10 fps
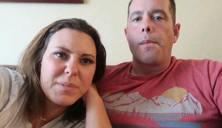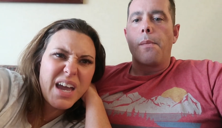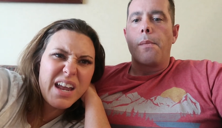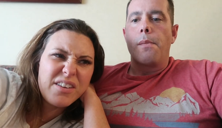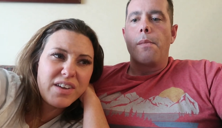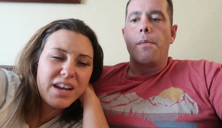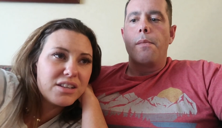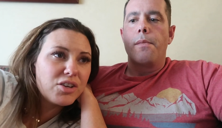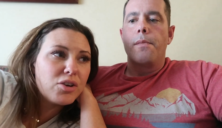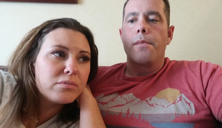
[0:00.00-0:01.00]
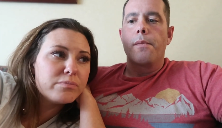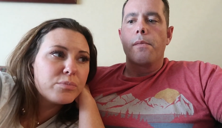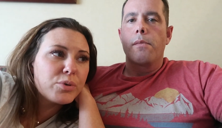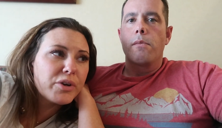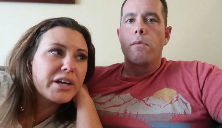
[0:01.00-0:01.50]
Speaker 1: kind of get a little
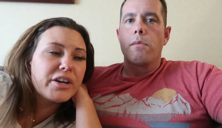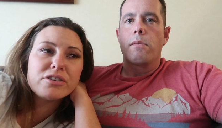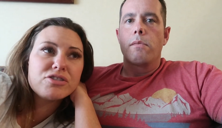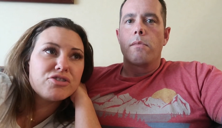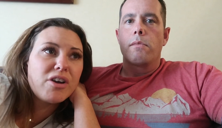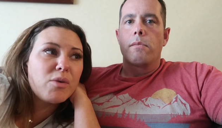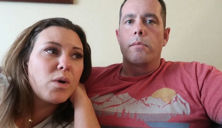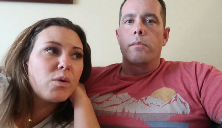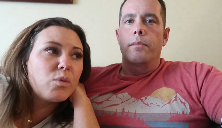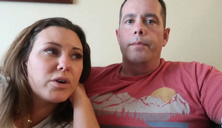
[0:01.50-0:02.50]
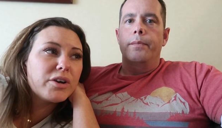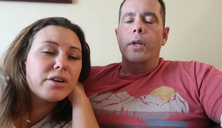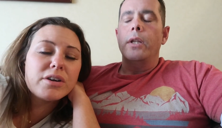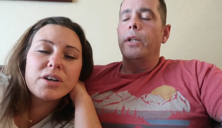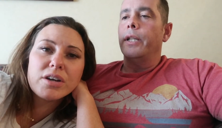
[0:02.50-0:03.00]
precursor on what we're
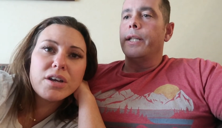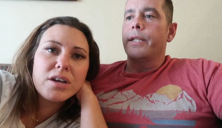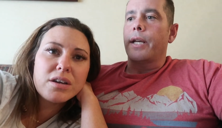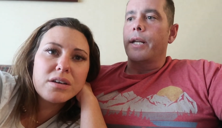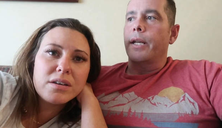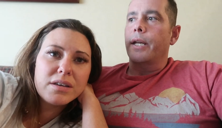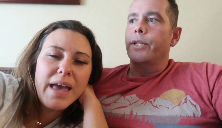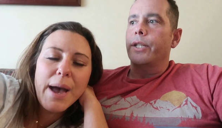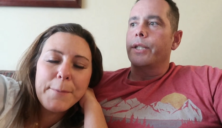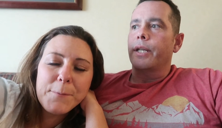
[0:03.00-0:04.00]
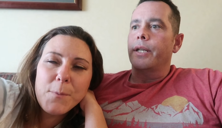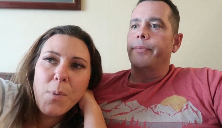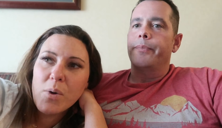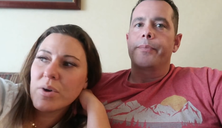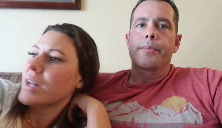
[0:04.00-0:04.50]
a little insight, I guess yeah, you could say.
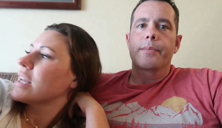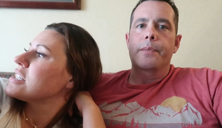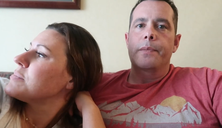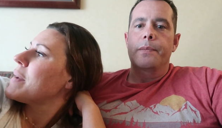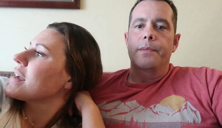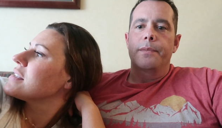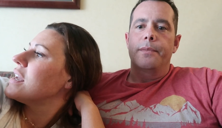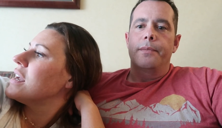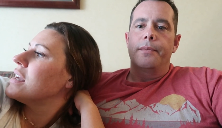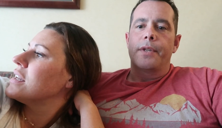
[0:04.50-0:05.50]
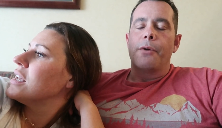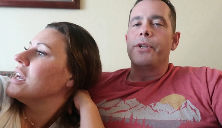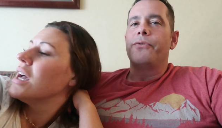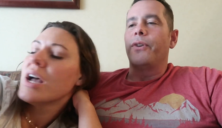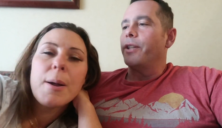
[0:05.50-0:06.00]
What we're gonna expect. And
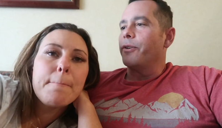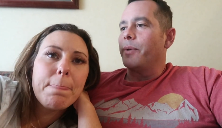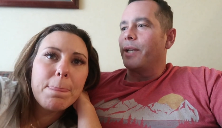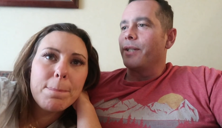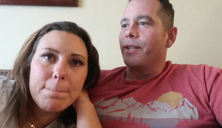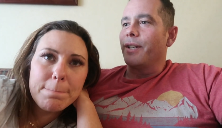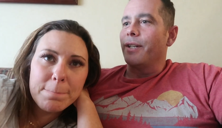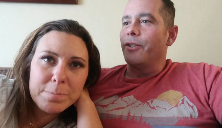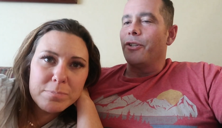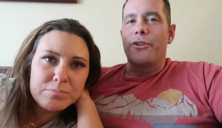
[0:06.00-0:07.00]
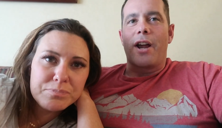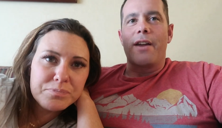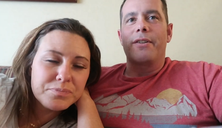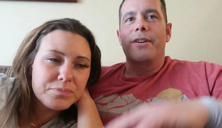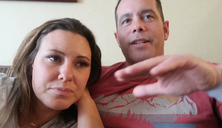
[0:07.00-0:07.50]
Speaker 2: what's funny though, because the the
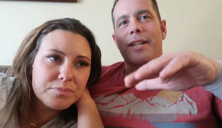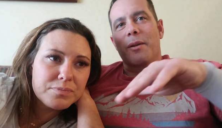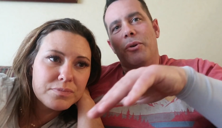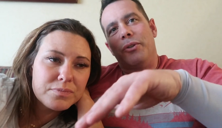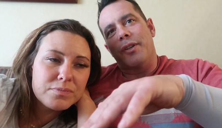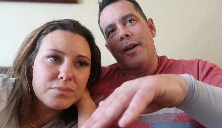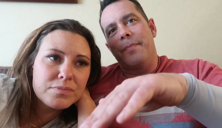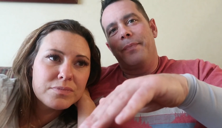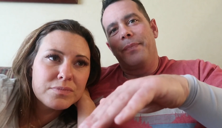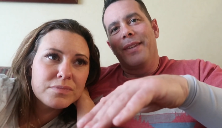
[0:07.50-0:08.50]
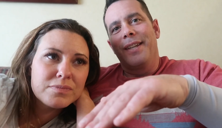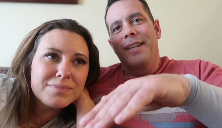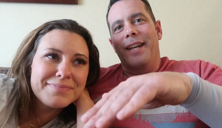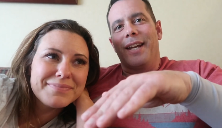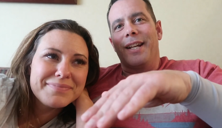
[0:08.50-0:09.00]
driver like pulls up
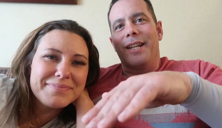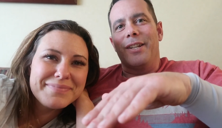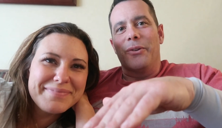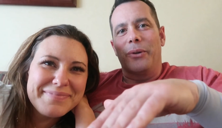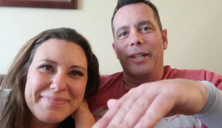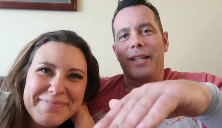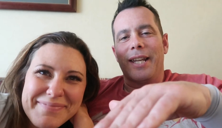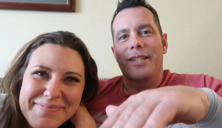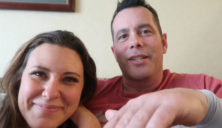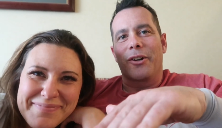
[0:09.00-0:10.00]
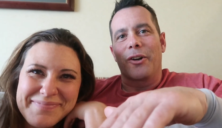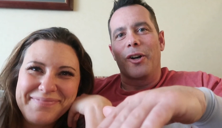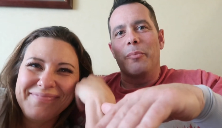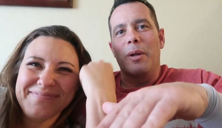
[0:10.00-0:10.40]
and he totally hits the curb